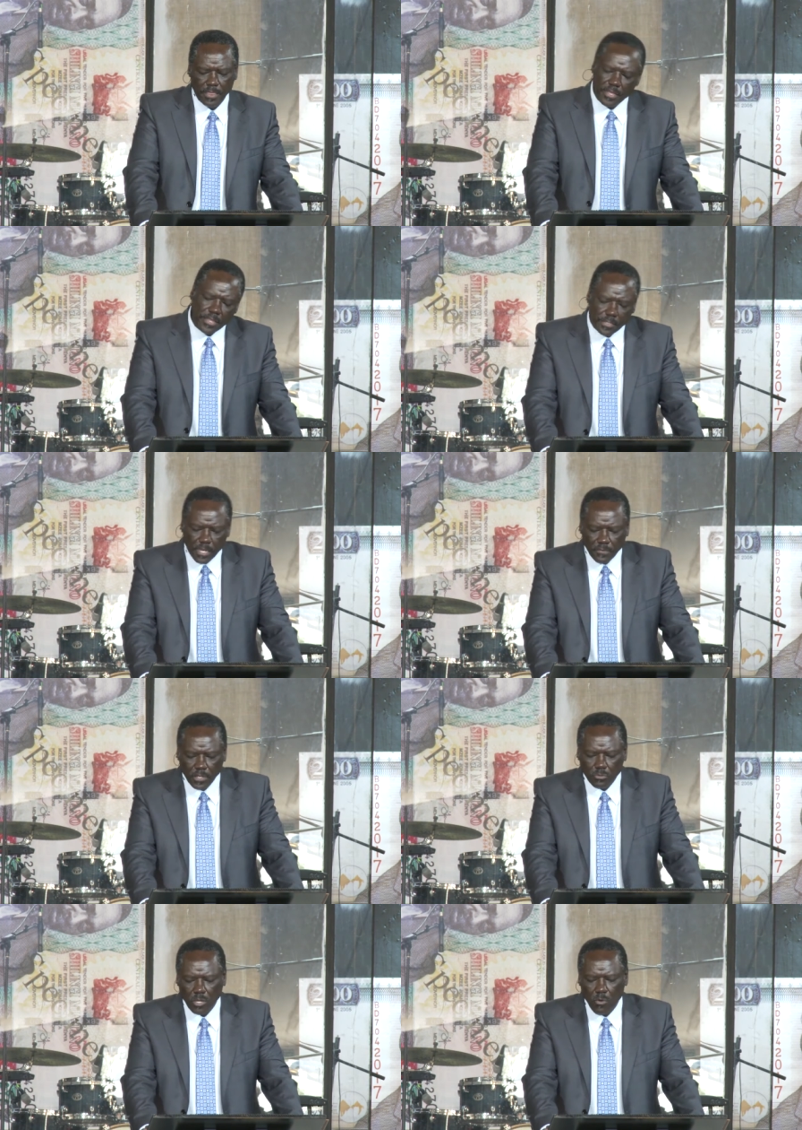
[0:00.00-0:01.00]
Then the
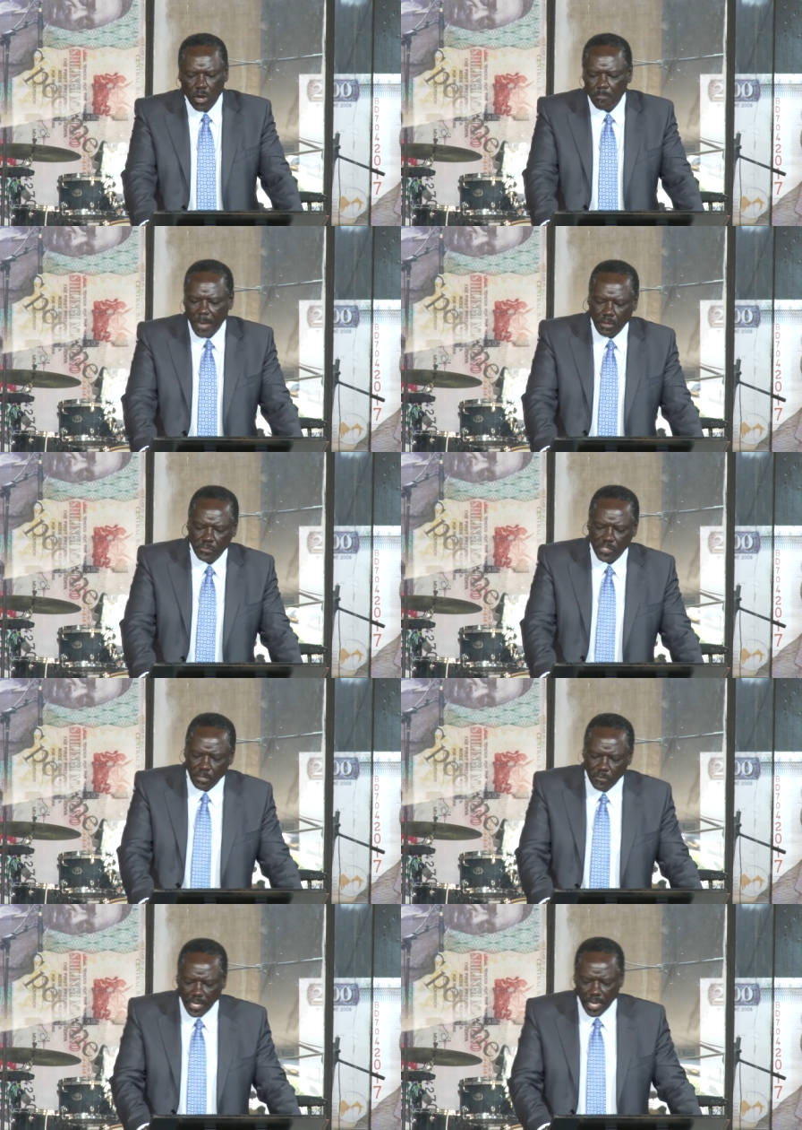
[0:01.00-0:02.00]
servant with the 1 bag of
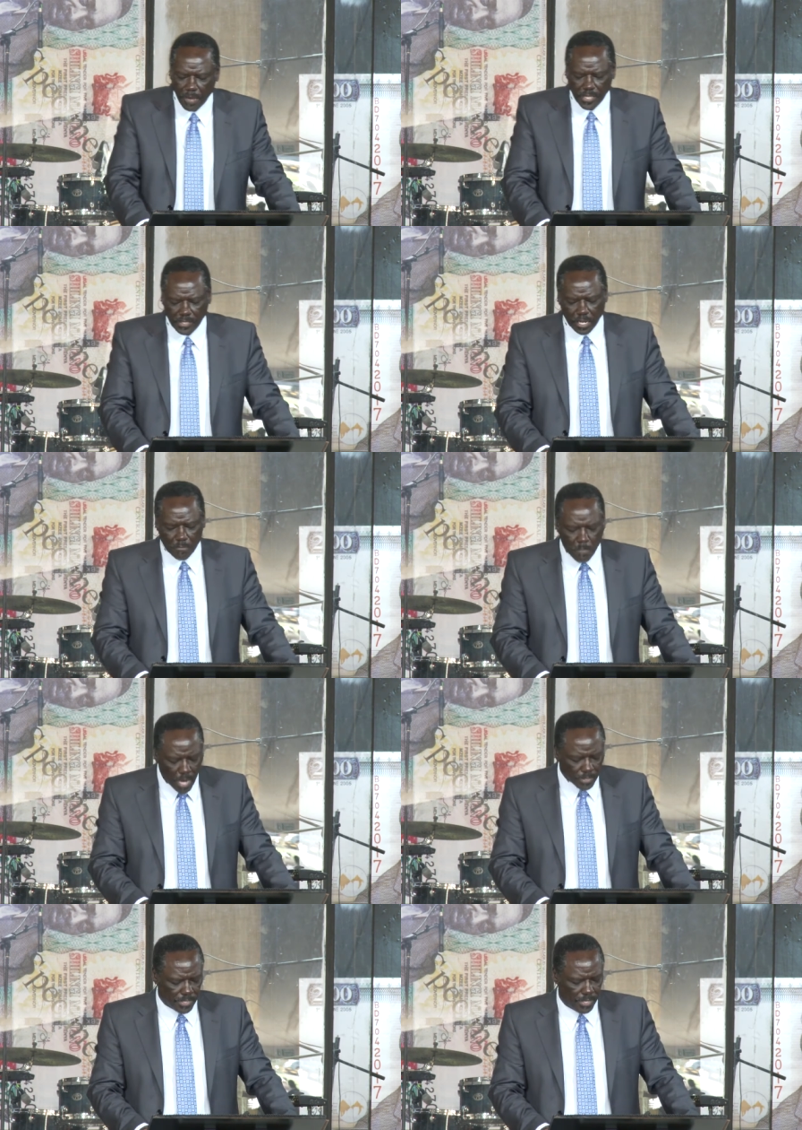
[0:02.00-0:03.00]
silver came and said,
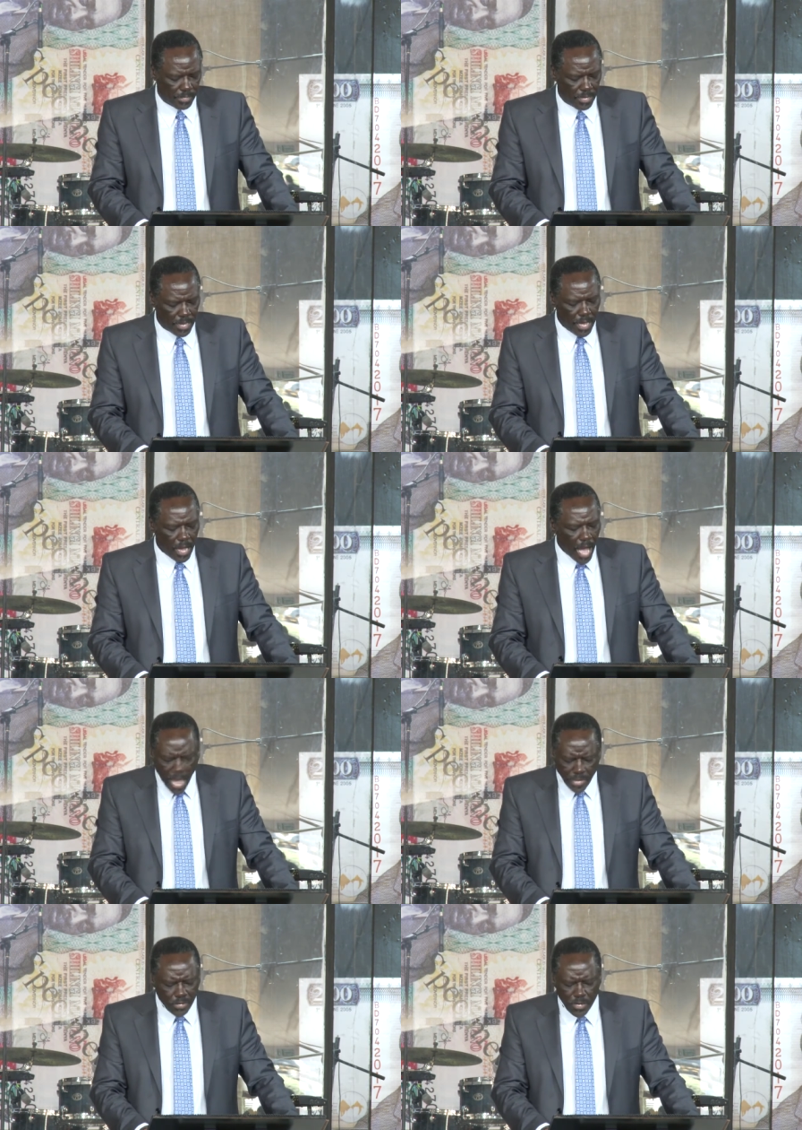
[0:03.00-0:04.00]
"Master,
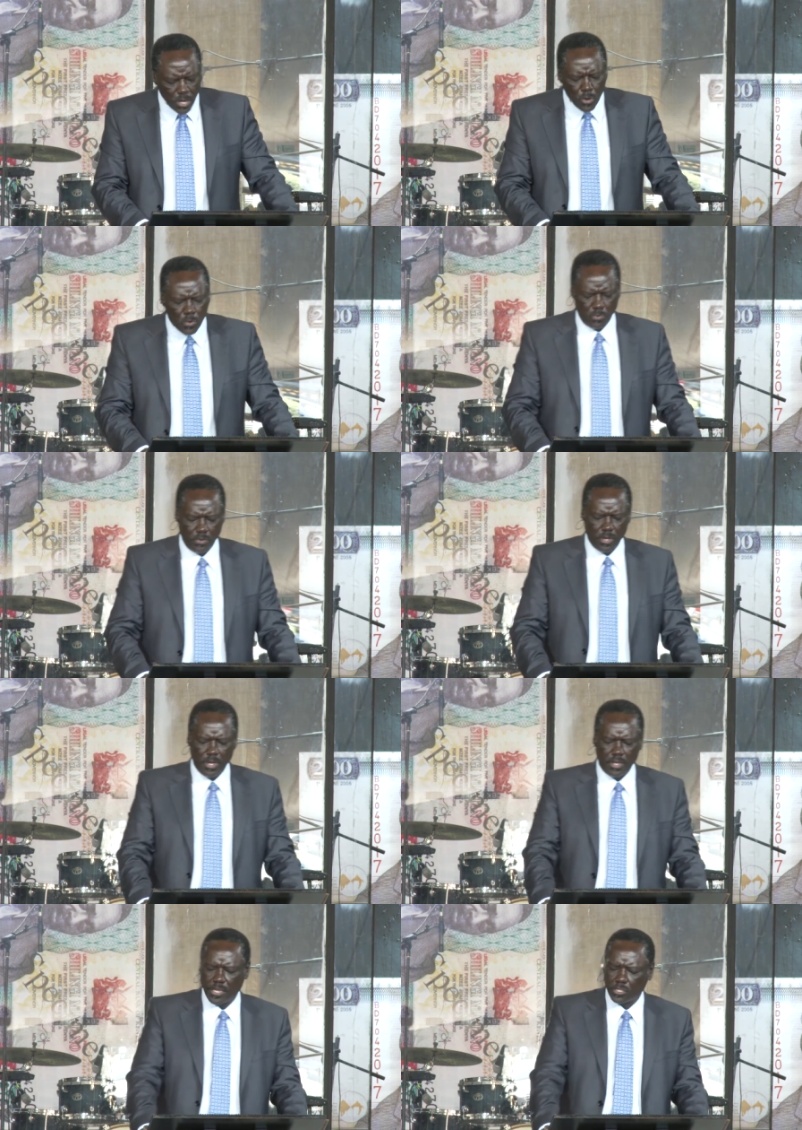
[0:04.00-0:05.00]
I knew
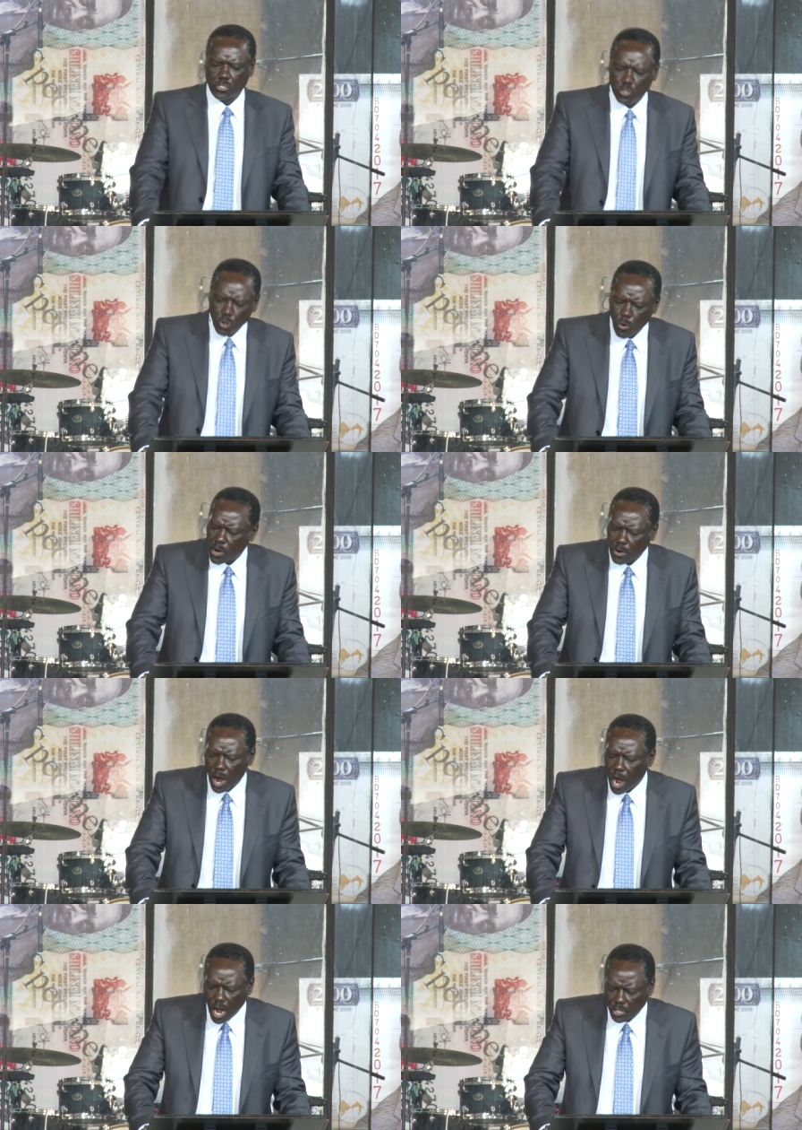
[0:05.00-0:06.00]
that you were
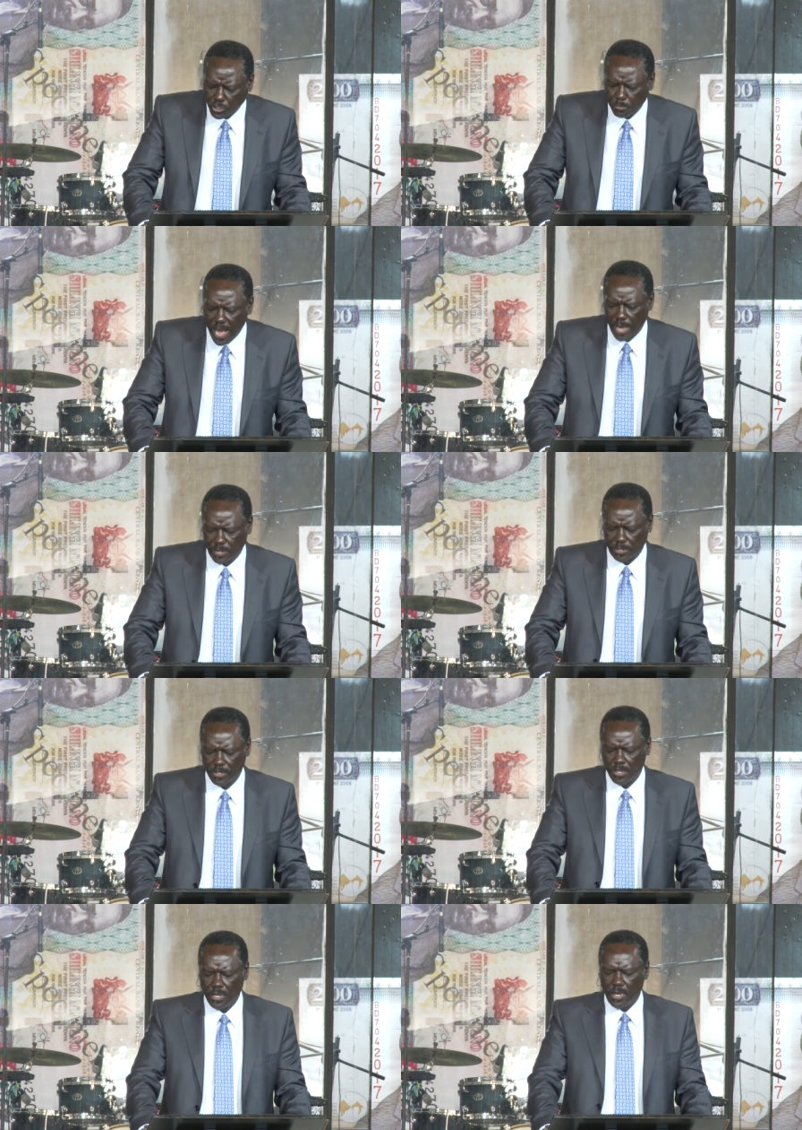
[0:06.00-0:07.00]
a harsh man,
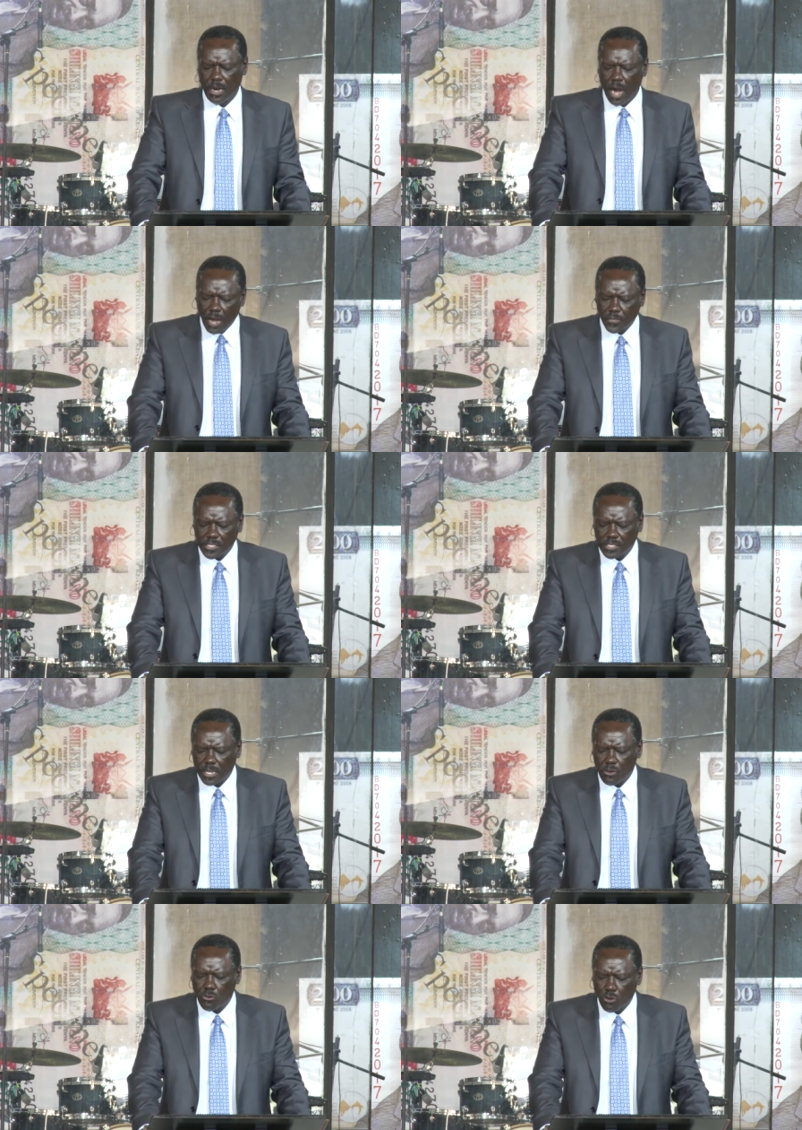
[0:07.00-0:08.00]

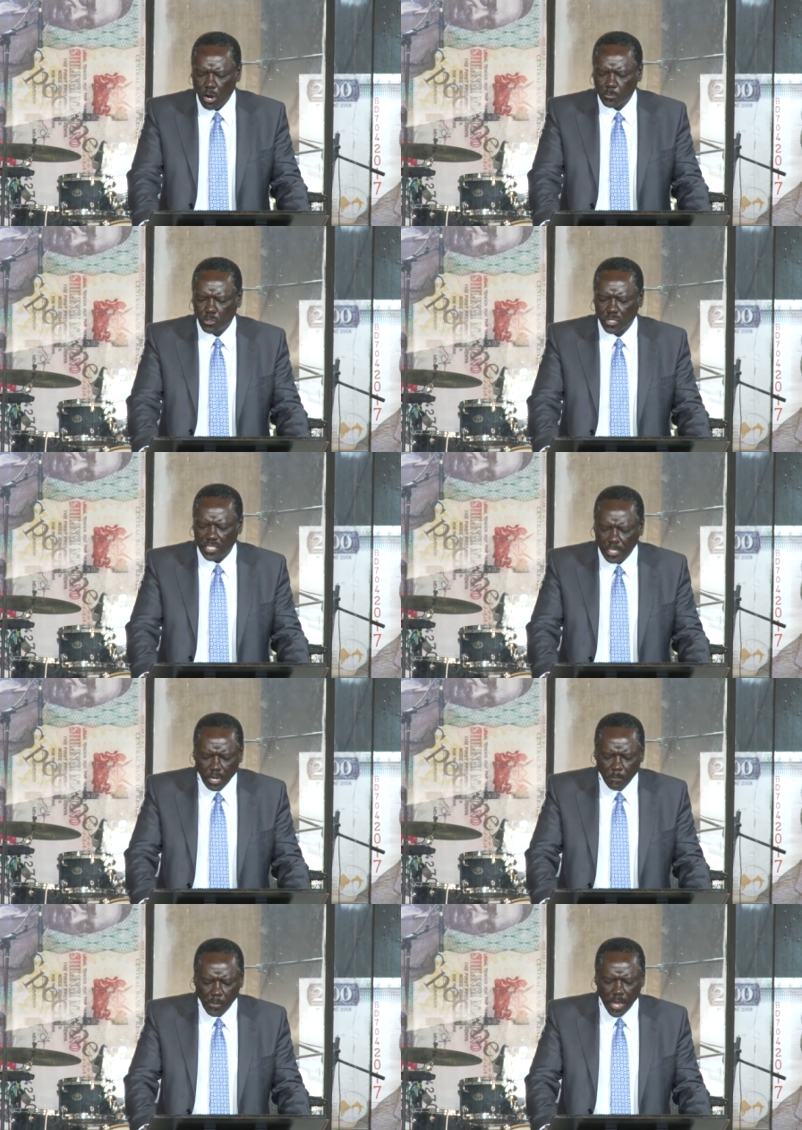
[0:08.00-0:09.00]
harvesting crops you
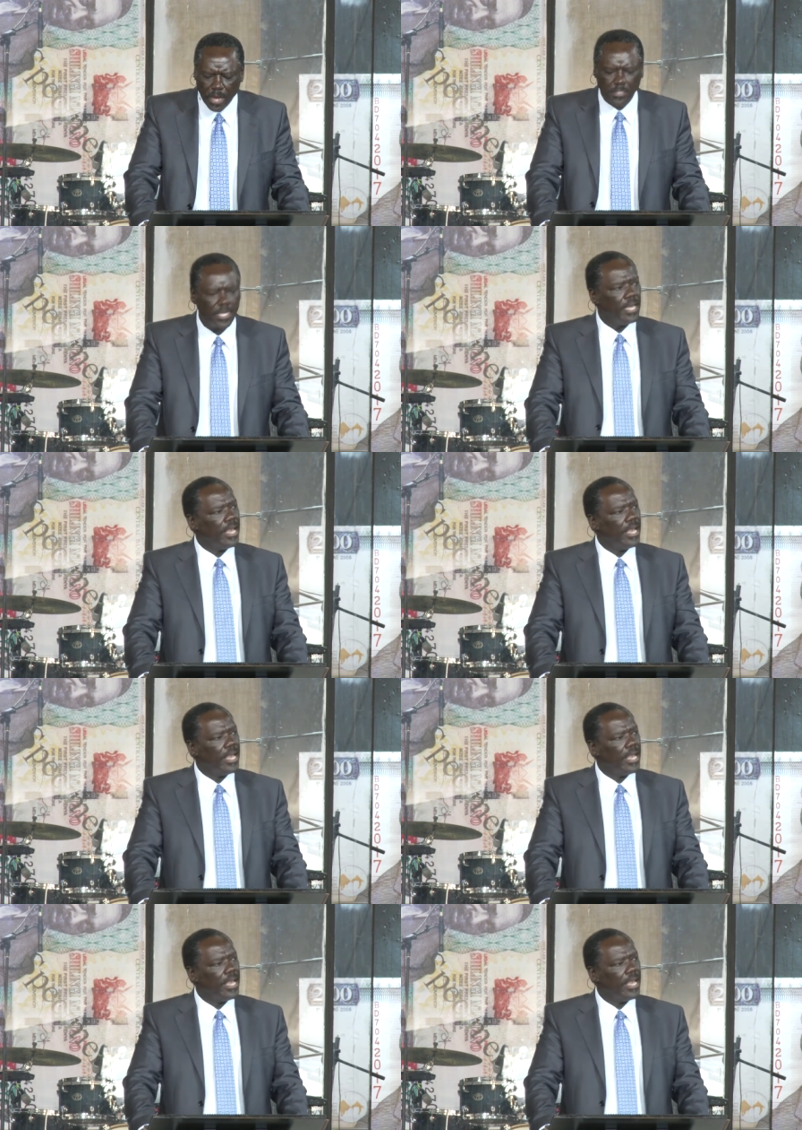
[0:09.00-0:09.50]
didn't plant